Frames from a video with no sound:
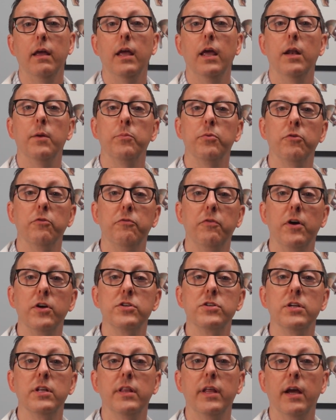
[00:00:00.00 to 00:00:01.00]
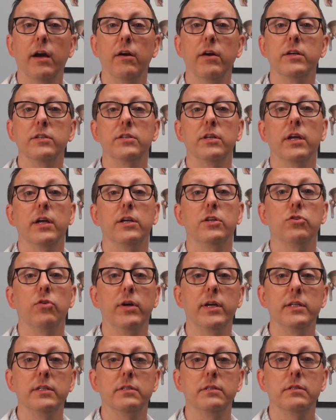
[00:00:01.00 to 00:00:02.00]
and improve function in the areas like
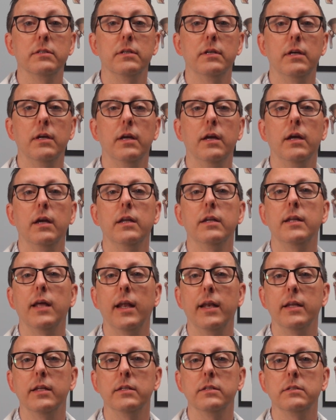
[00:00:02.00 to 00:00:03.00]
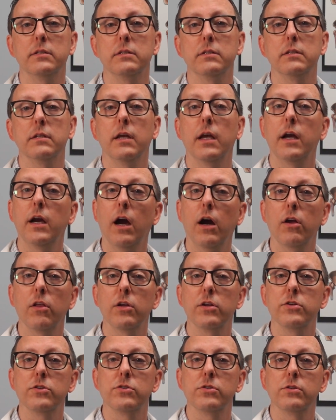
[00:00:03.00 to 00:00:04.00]
joints, tendons, and
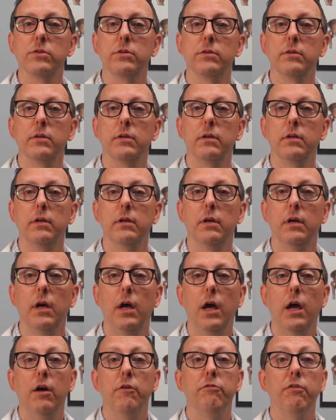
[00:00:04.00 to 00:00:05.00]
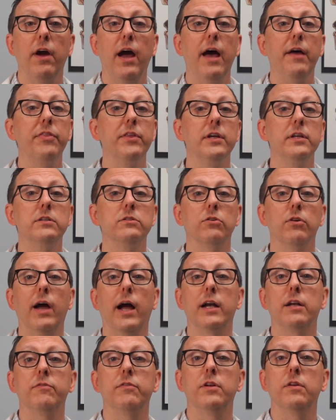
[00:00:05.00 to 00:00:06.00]
cartilage. For athletes or
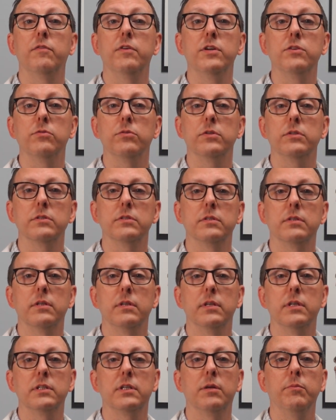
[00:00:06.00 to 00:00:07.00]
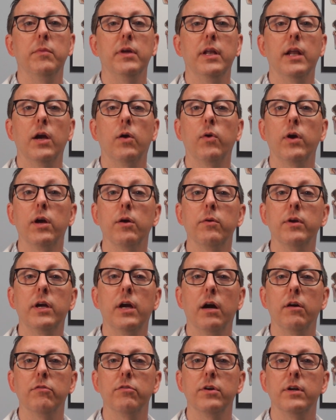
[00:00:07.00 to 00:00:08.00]
active individuals, this can mean a quicker
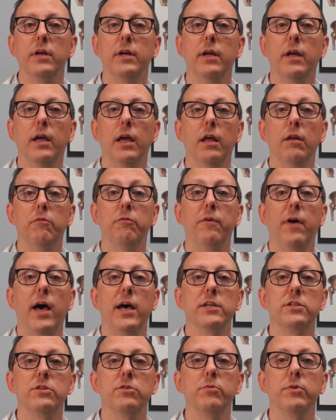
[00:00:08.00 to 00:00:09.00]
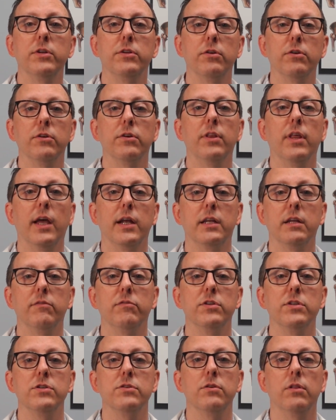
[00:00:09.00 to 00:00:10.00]
recovery and faster return to the
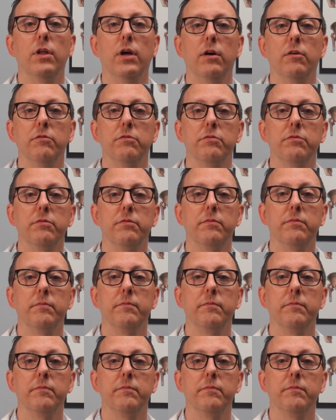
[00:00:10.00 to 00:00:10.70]
activities you love.